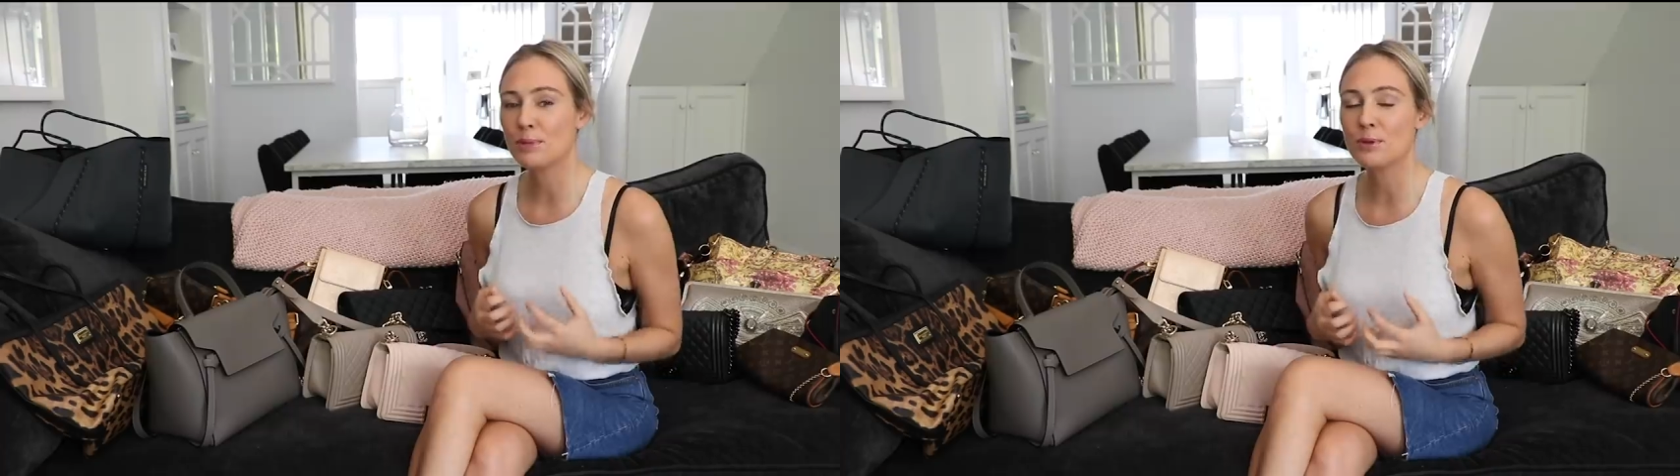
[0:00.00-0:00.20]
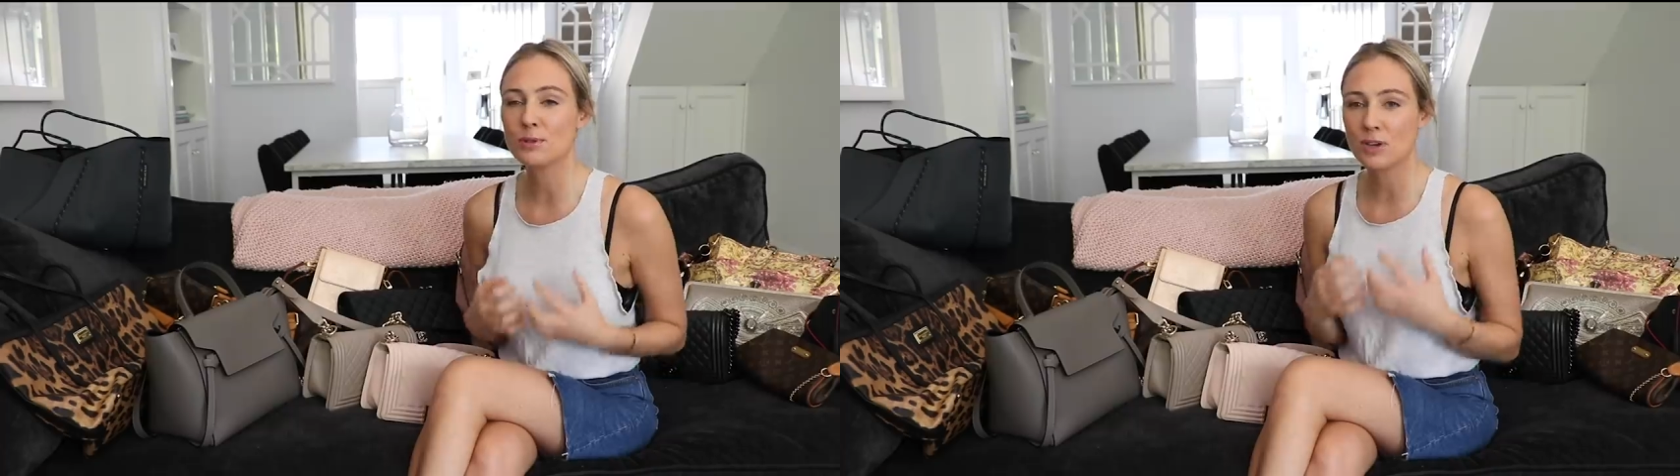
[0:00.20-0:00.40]

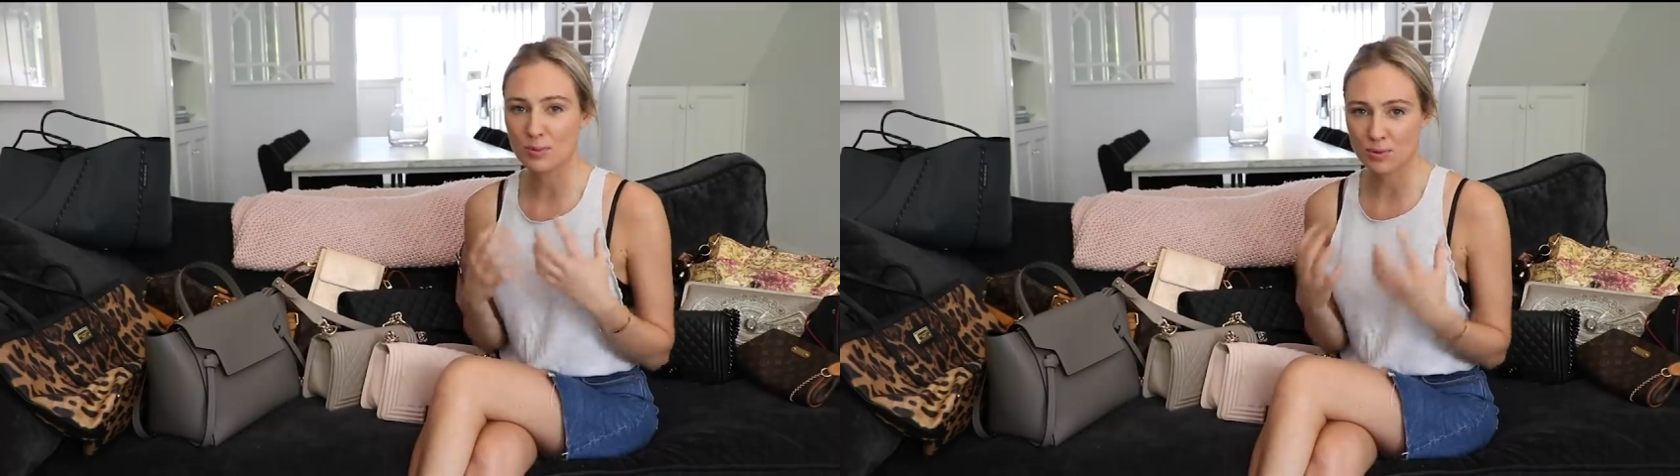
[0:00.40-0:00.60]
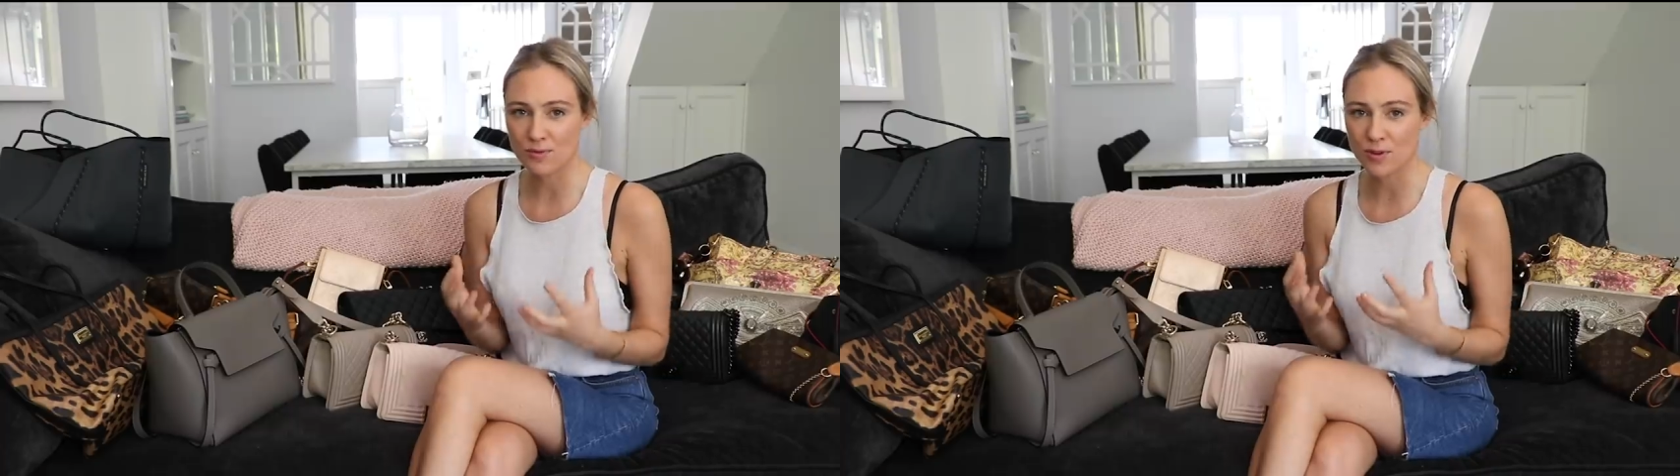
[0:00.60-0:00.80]
build and
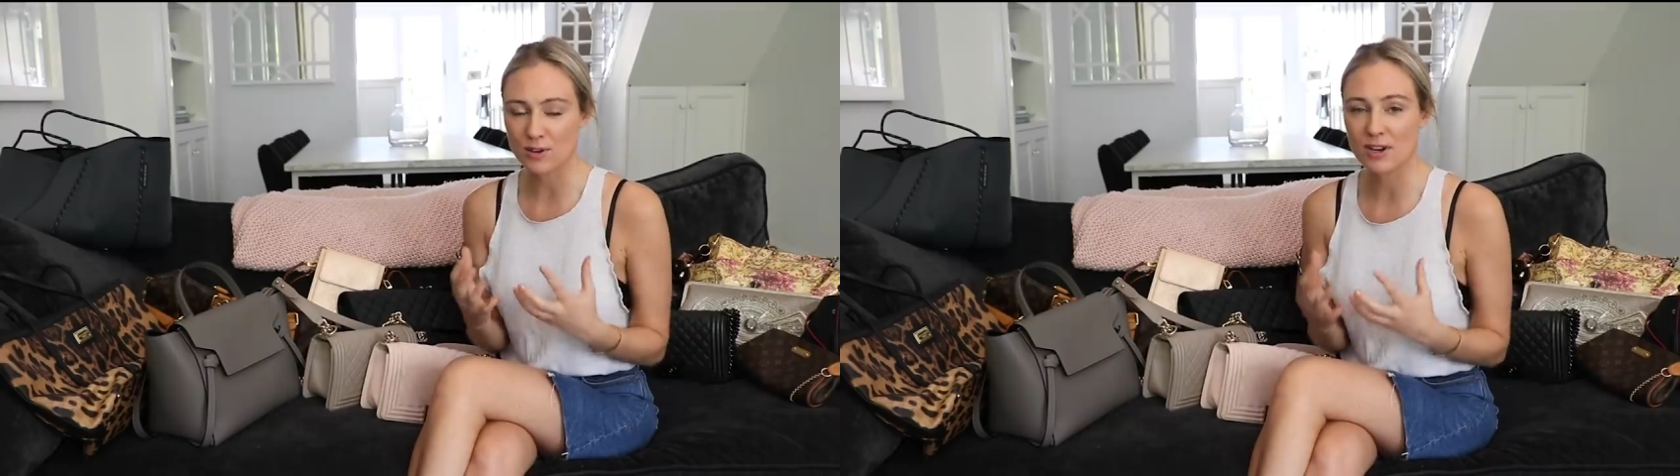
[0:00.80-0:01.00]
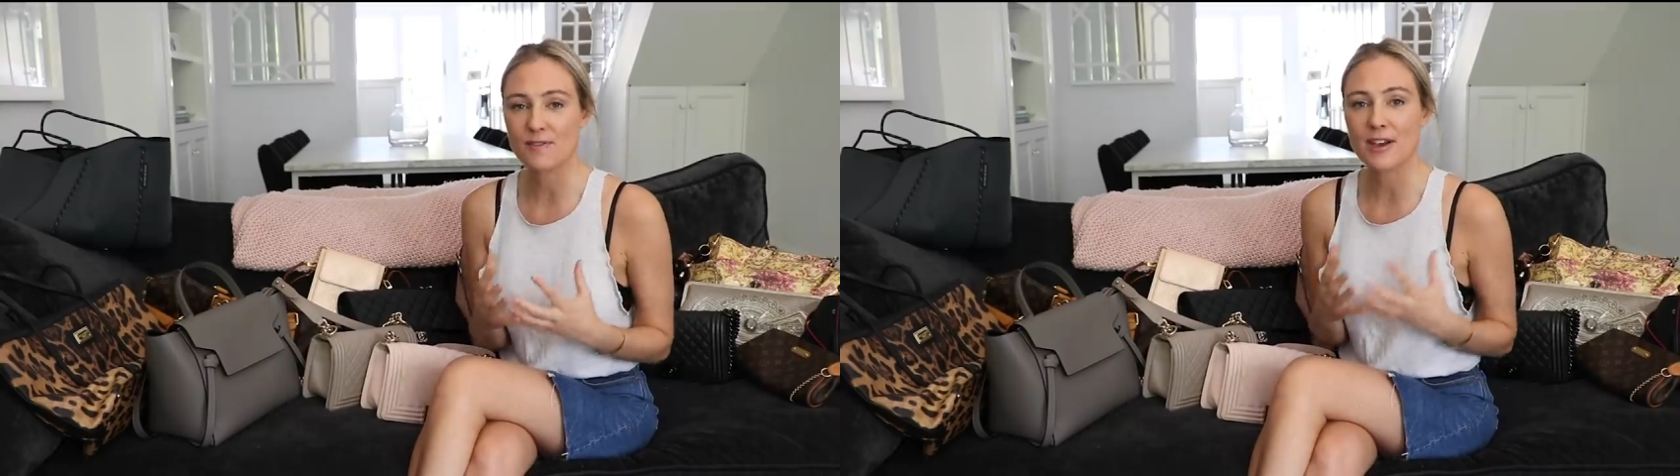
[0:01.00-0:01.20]
improve on.
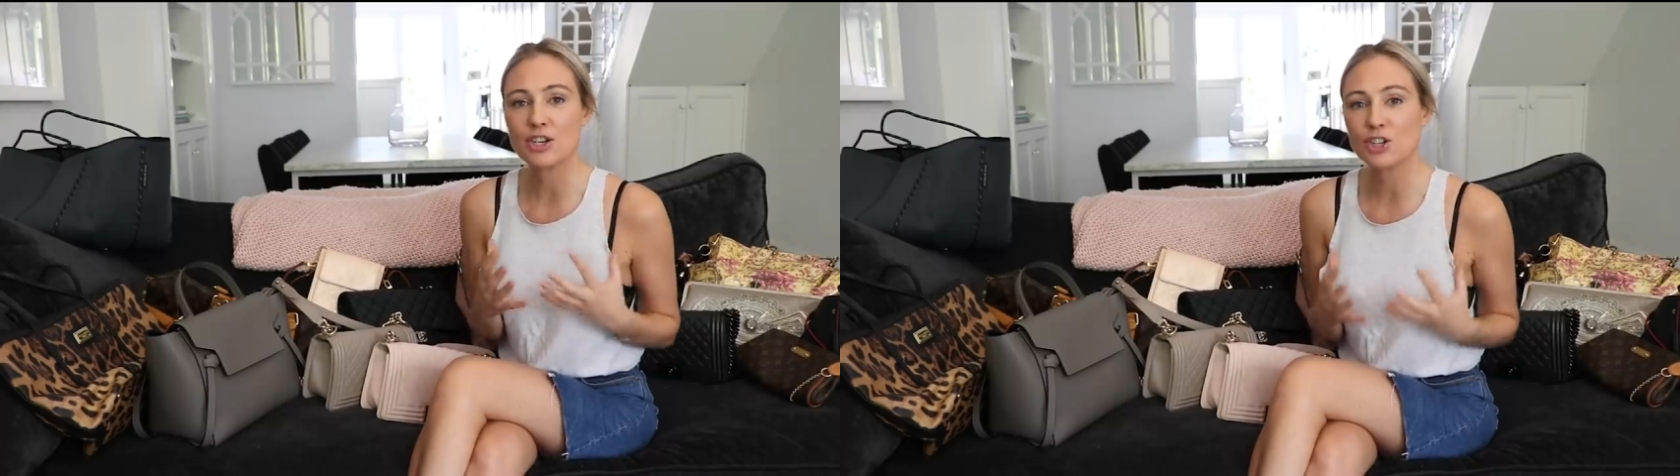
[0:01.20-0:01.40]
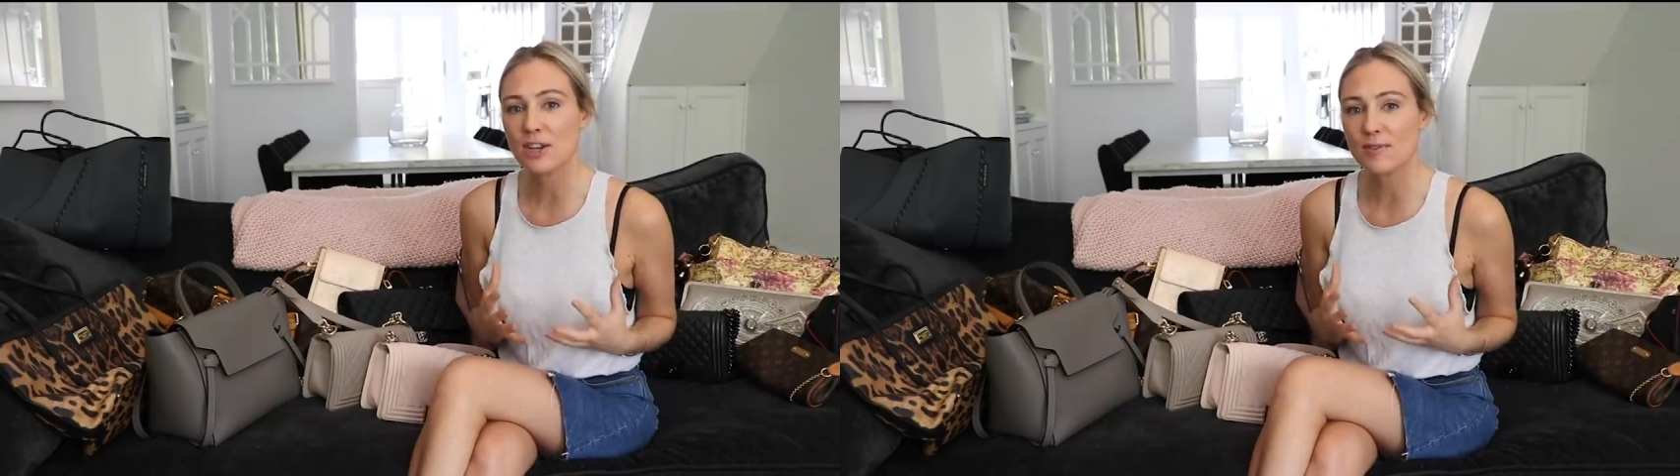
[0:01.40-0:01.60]
And if I
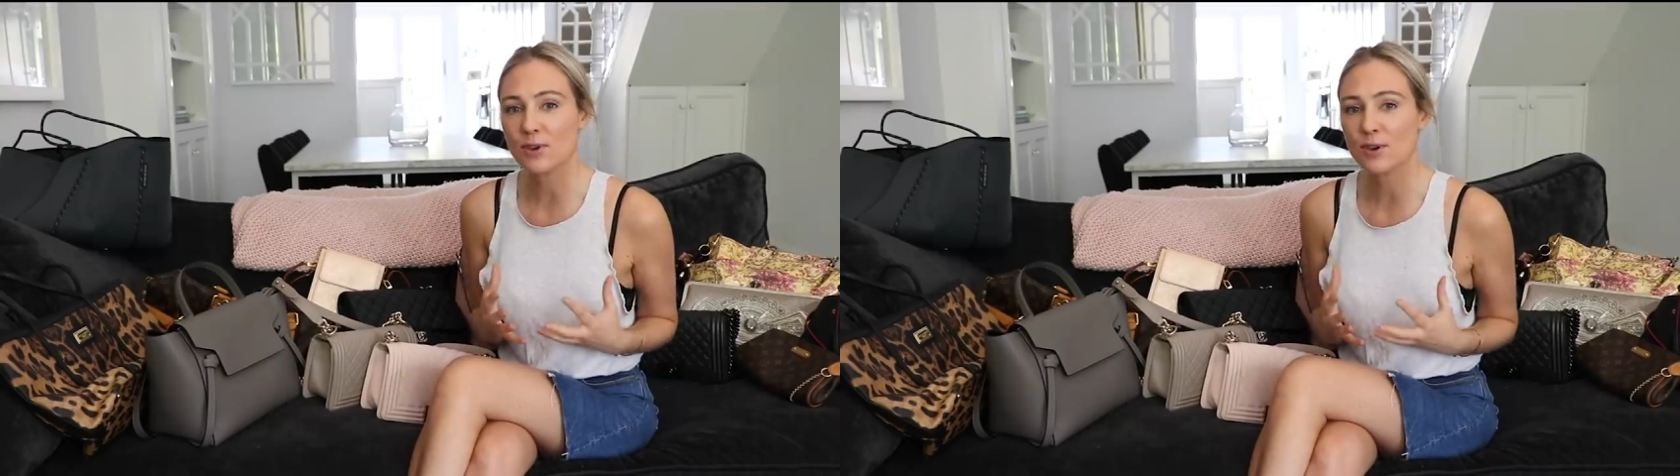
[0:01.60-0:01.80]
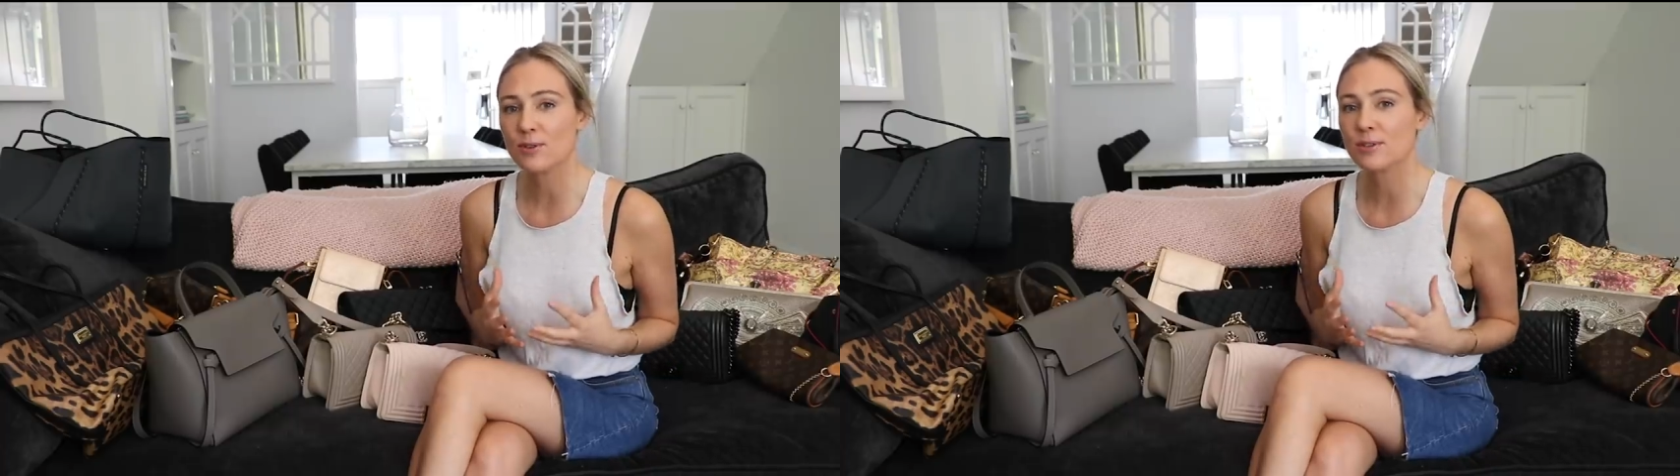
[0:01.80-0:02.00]
achieve
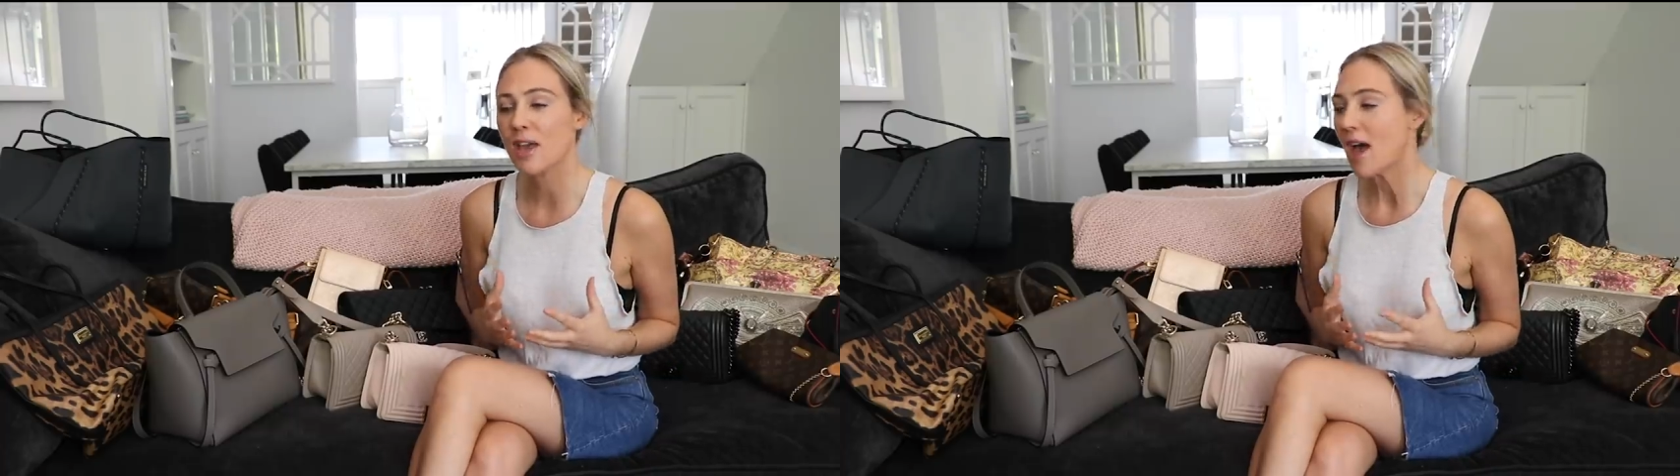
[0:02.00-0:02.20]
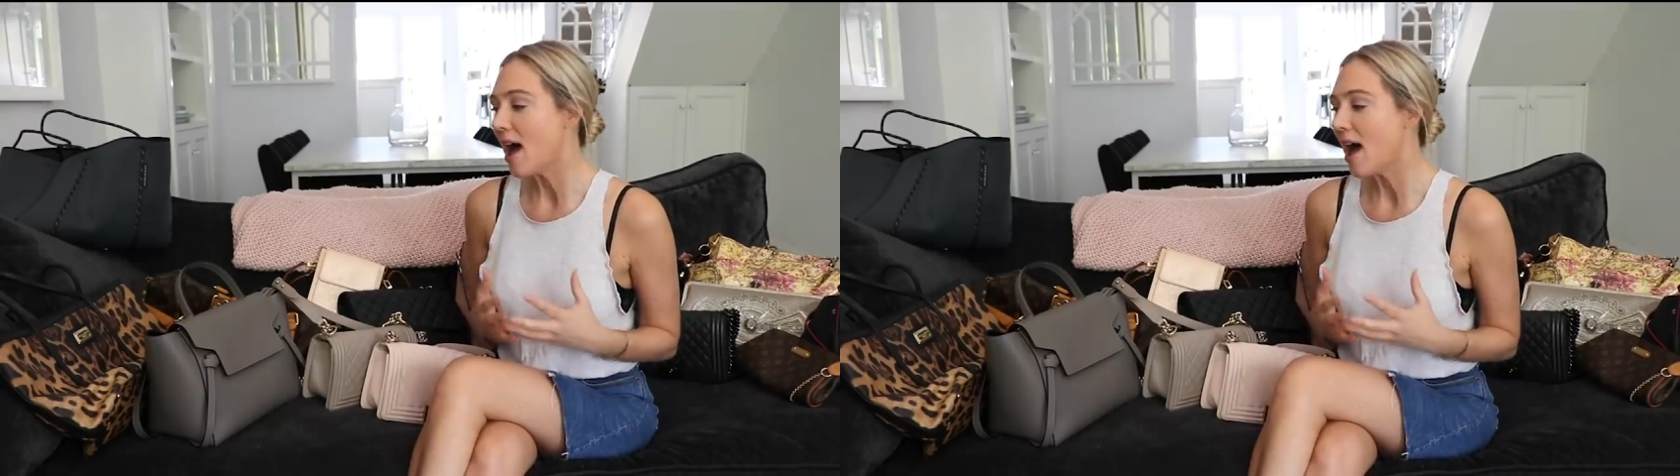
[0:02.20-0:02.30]
those,